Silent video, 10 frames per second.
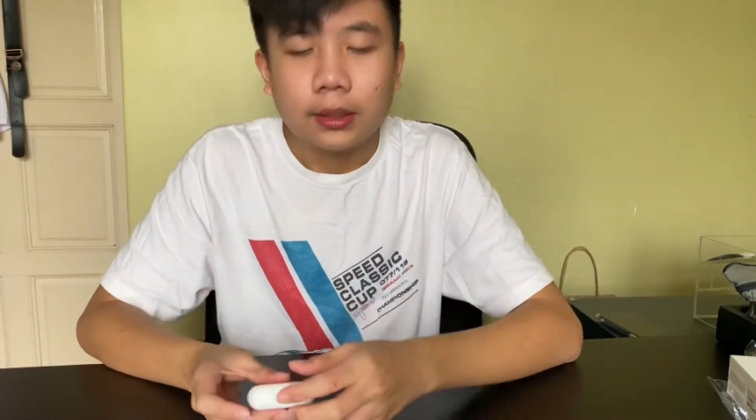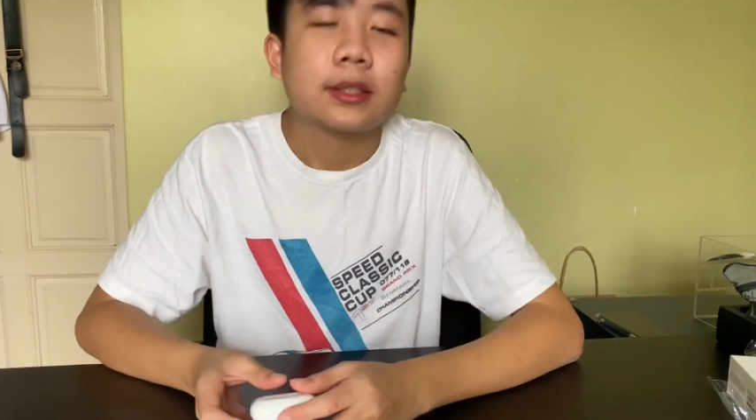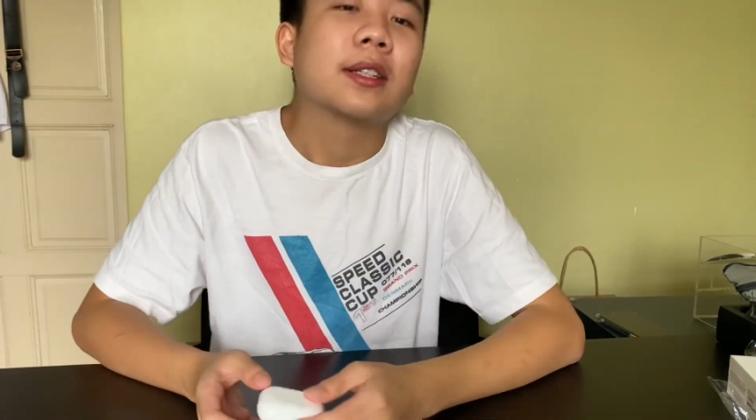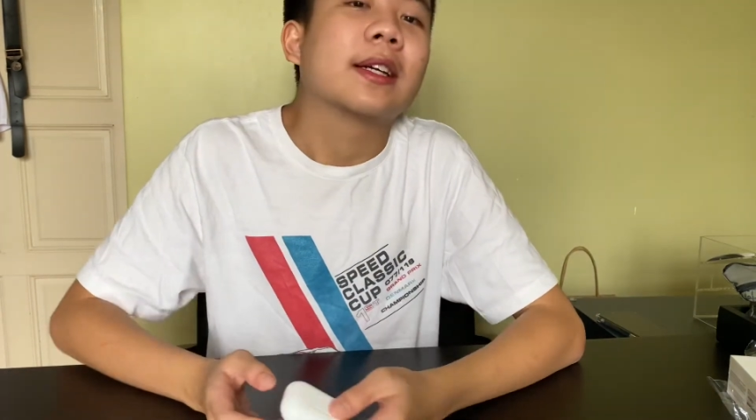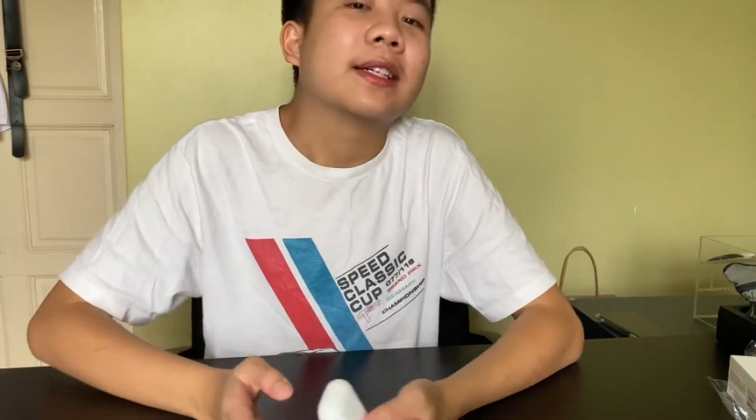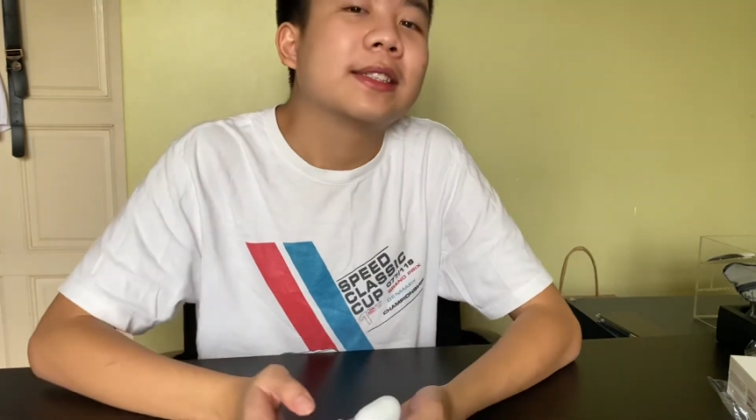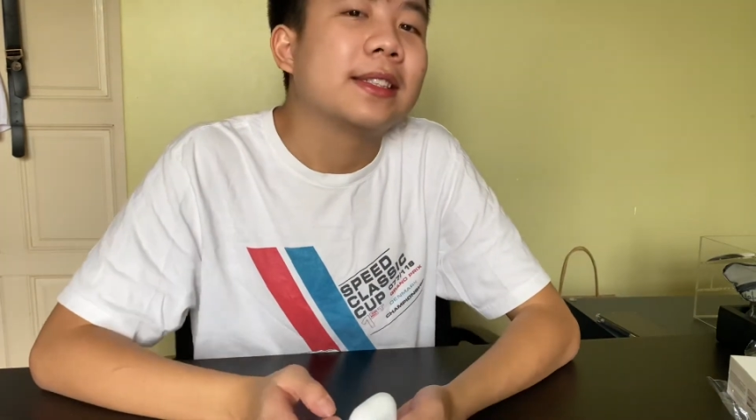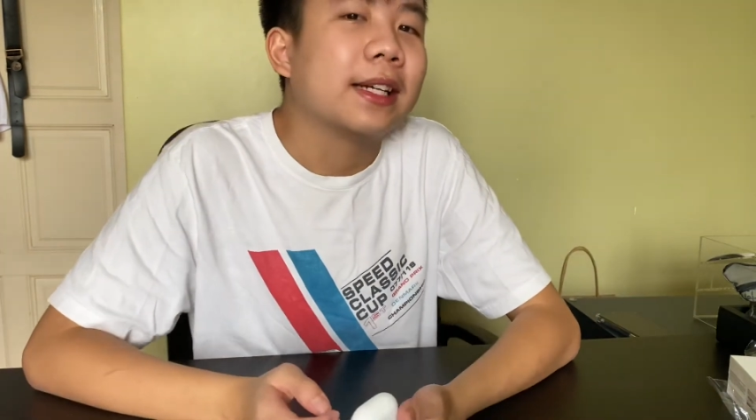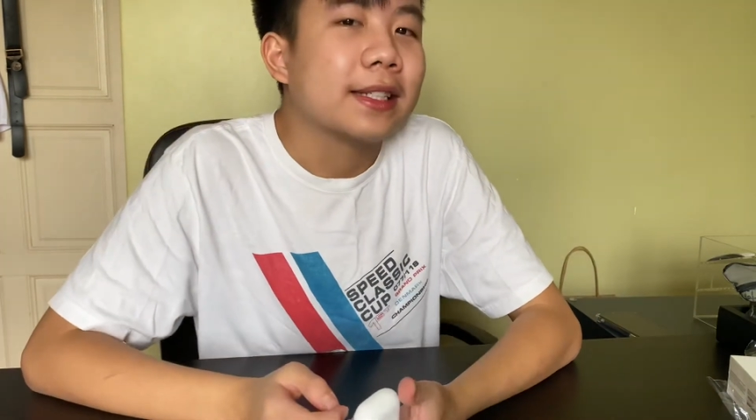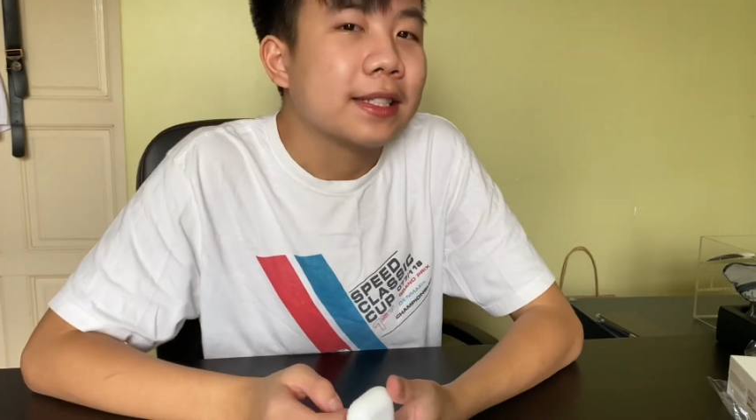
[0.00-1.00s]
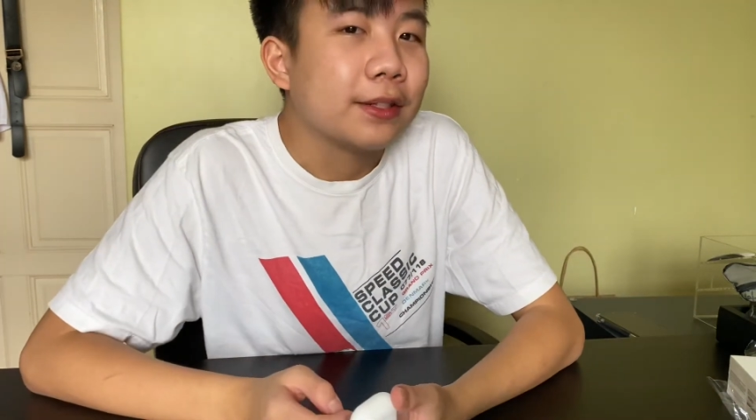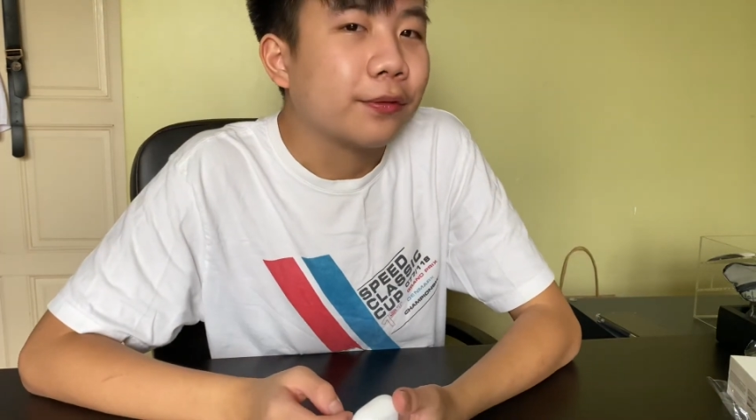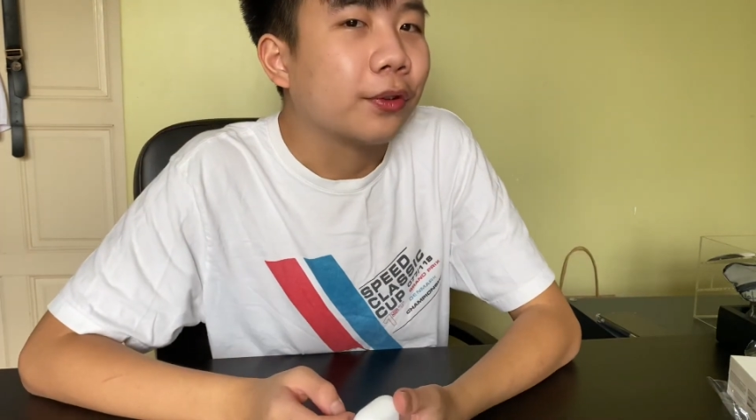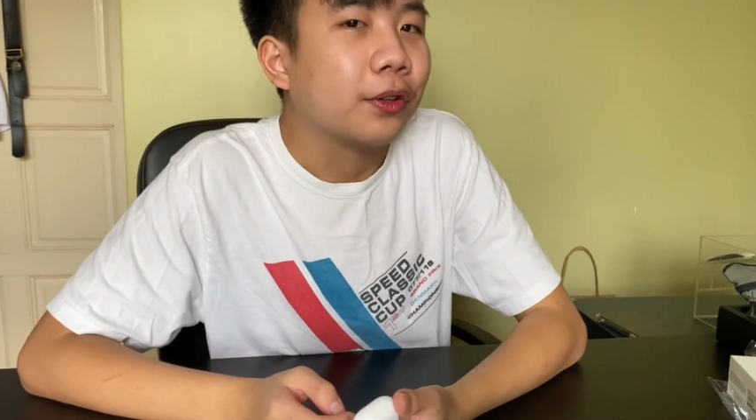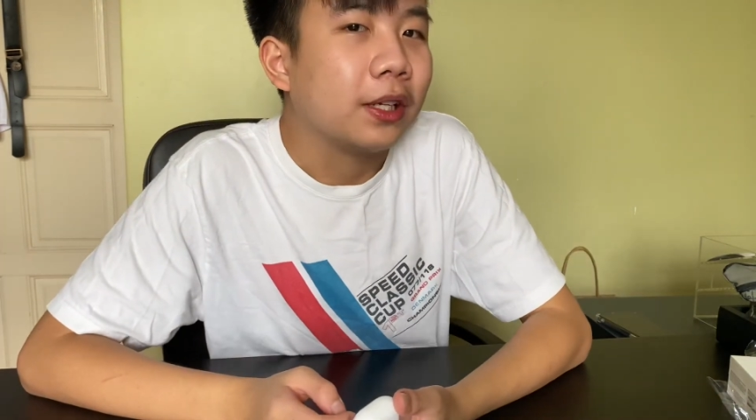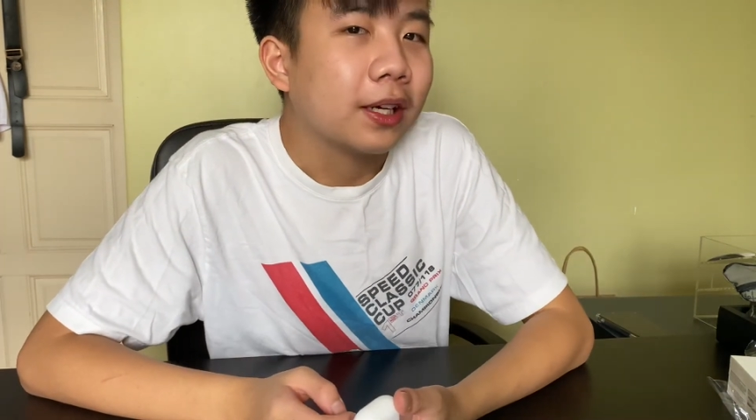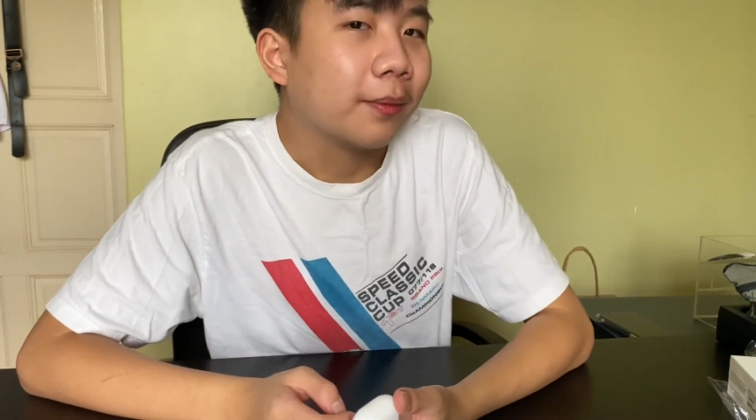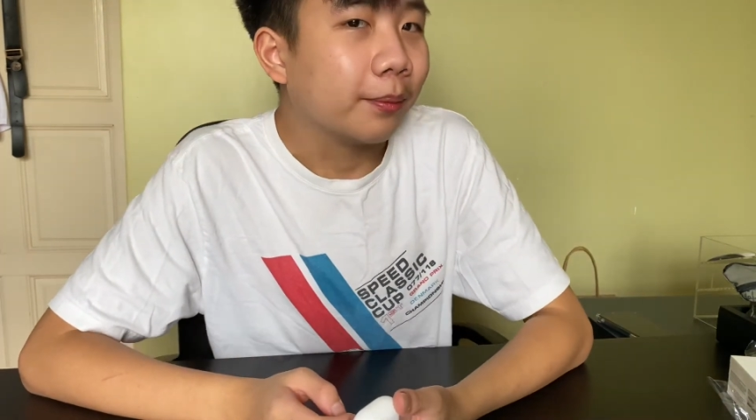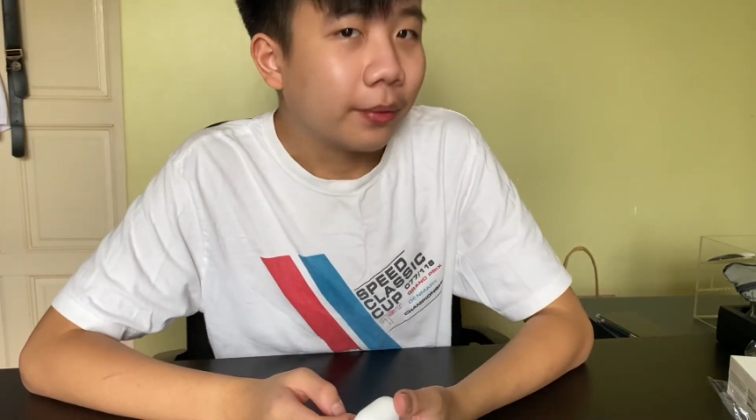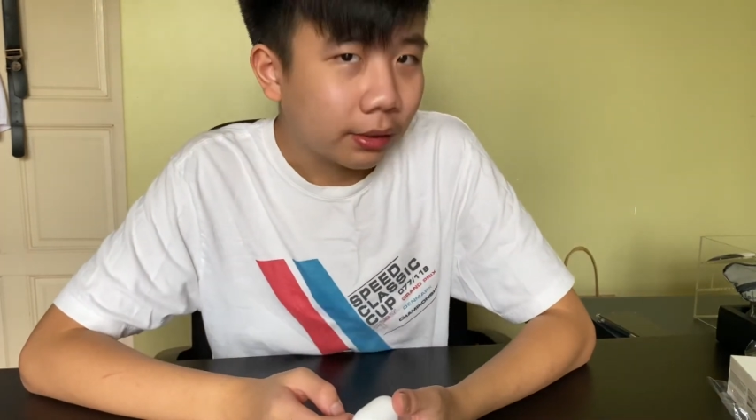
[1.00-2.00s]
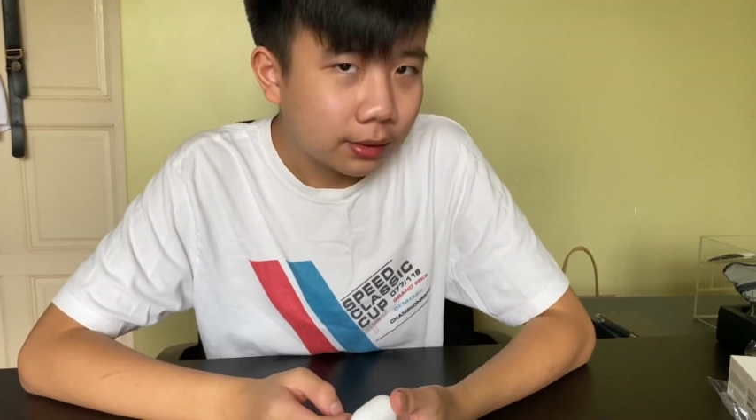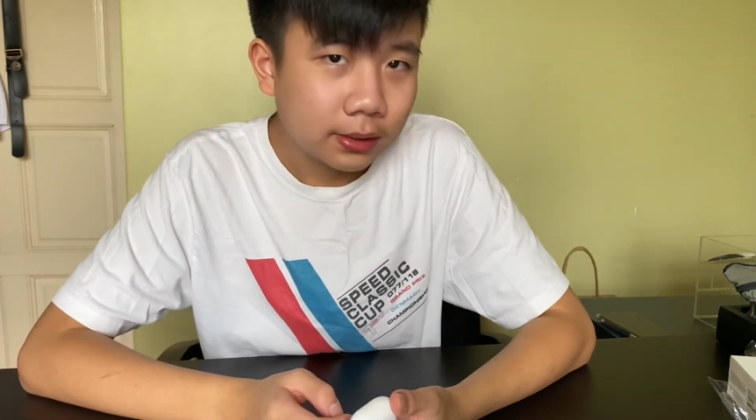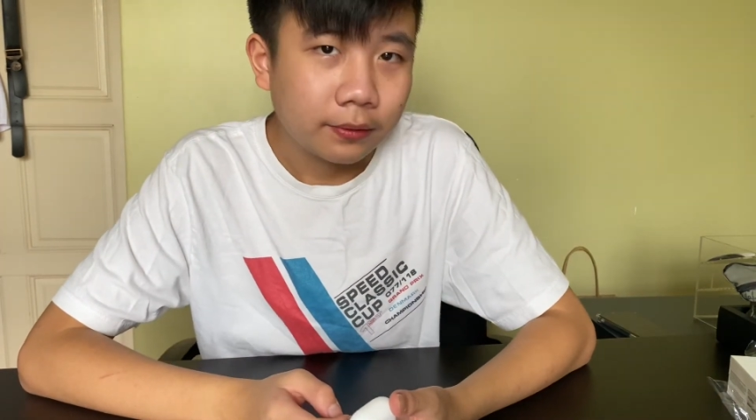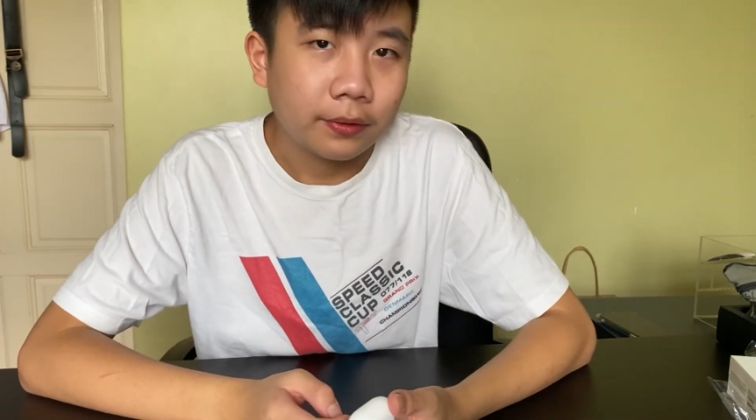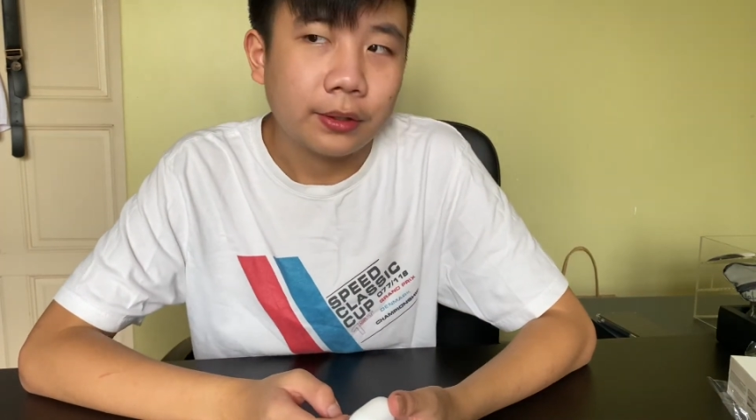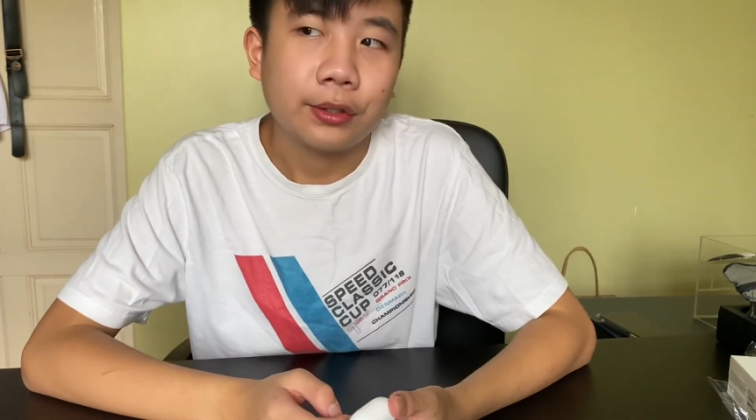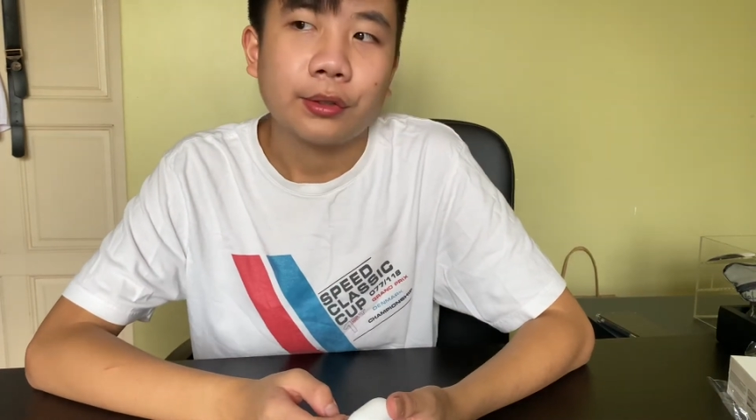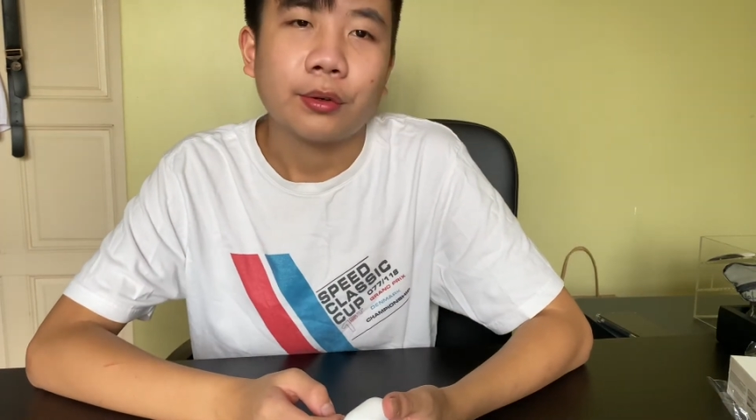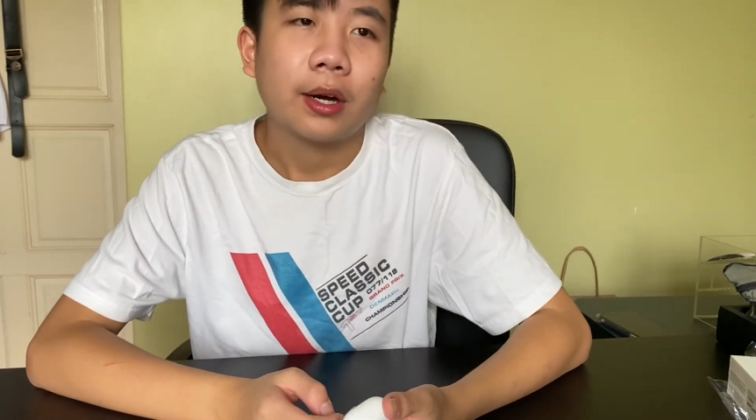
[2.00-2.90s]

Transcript: So I guess that's it for the unboxing video.